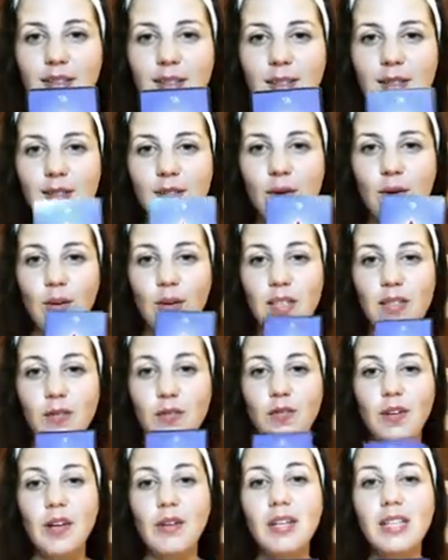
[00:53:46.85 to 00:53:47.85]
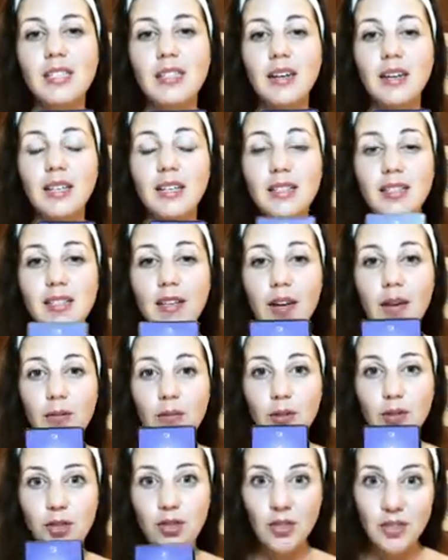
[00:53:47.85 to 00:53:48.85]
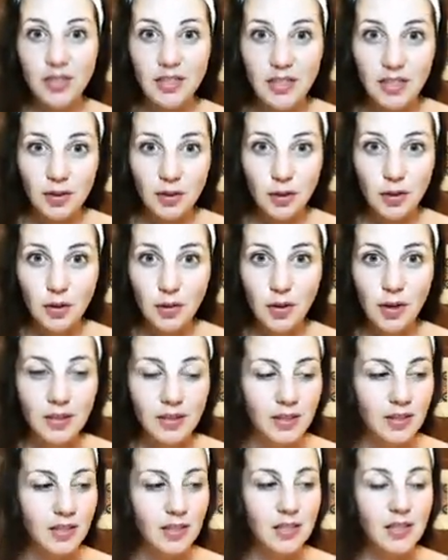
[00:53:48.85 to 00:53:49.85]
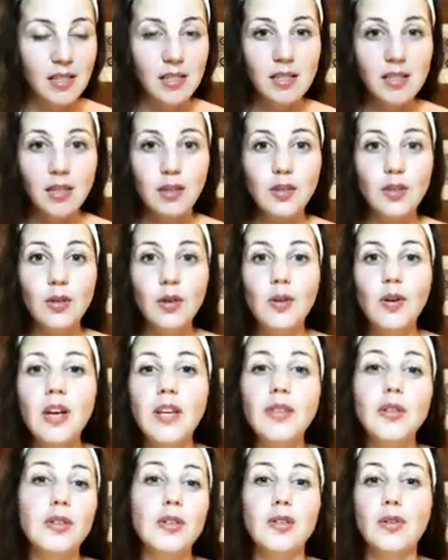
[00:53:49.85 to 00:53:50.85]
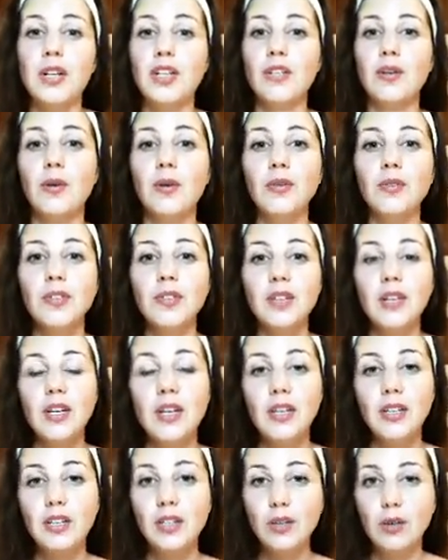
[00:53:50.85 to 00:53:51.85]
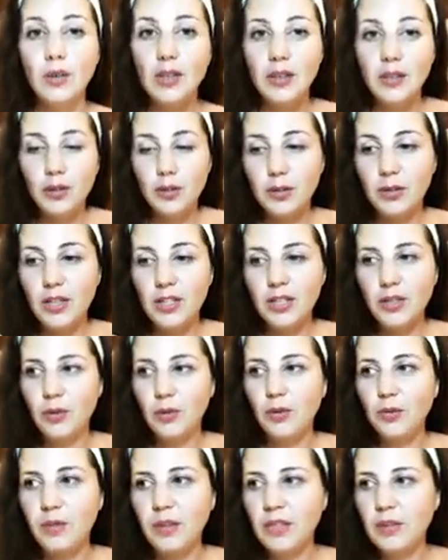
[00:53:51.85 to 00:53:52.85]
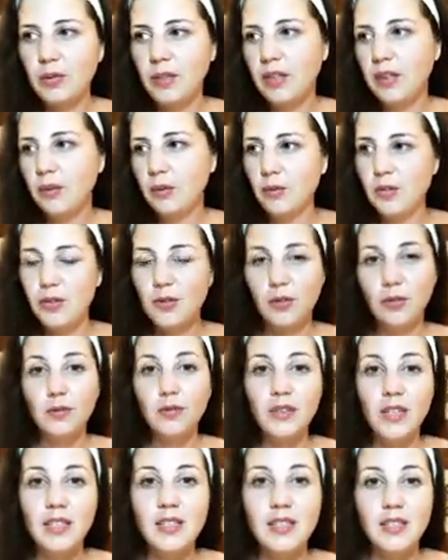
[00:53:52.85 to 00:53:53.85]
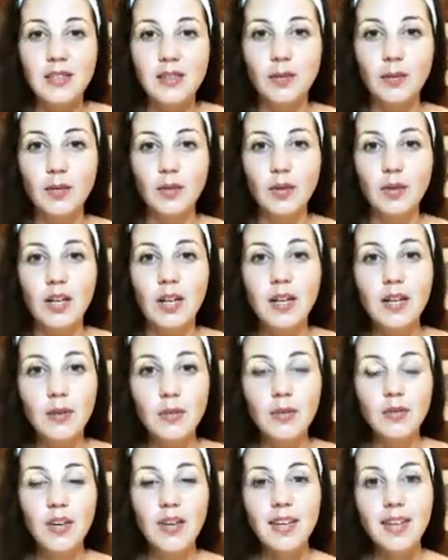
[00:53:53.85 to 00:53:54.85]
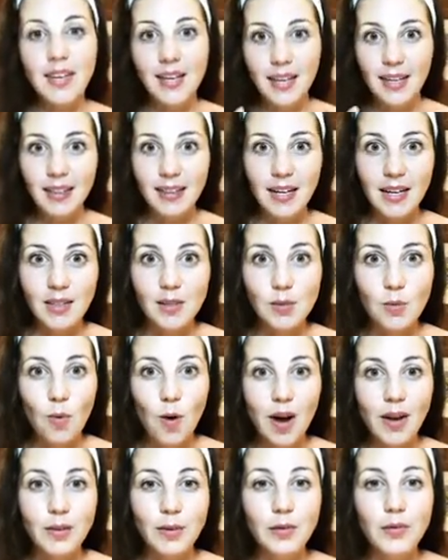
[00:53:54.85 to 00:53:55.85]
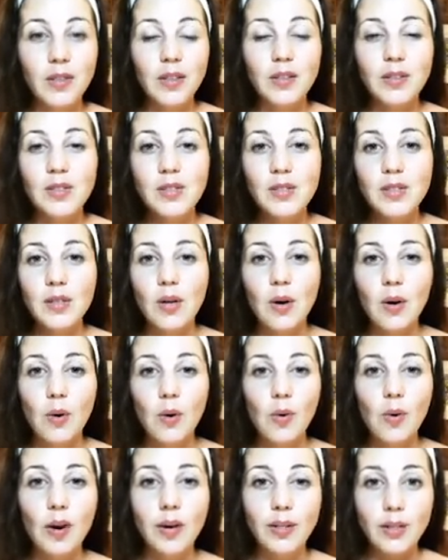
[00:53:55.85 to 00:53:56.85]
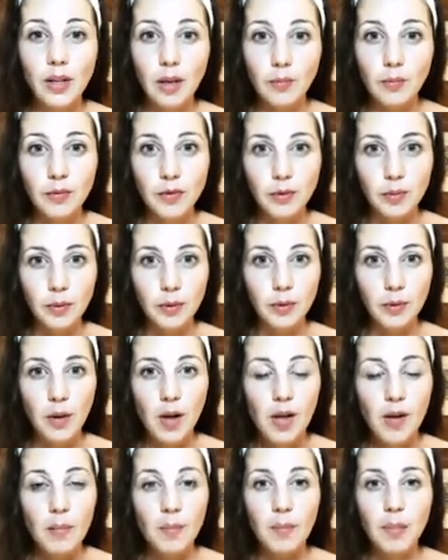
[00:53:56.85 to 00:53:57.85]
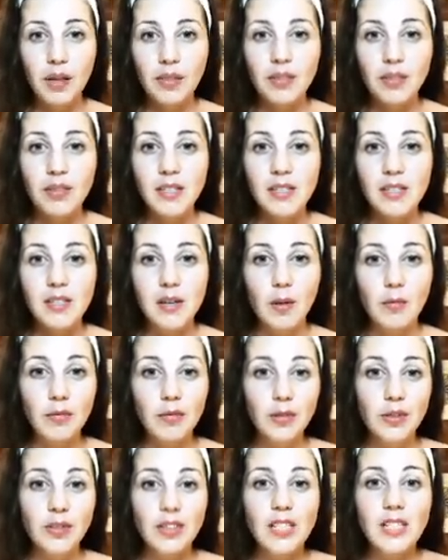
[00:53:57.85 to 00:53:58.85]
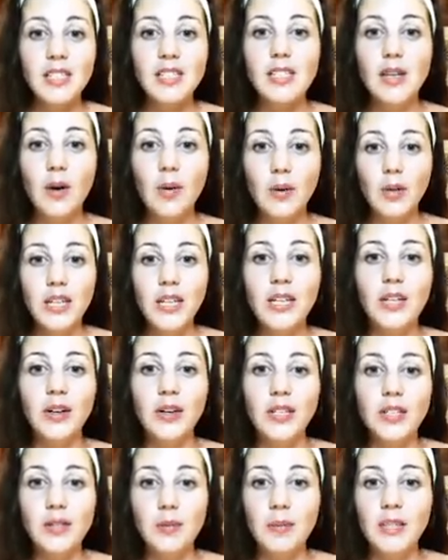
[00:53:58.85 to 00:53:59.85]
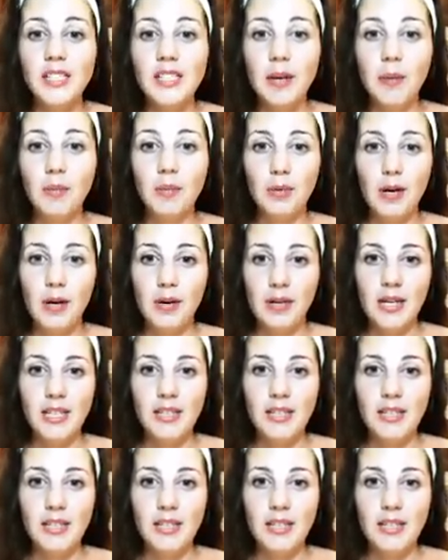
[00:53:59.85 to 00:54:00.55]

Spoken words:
So it's a very exciting time. You just need to trust. You're at the threshold. You're at the threshold between those two phases of your life, and that's why you feel so uncomfortable. But the discomfort is only going to be temporary.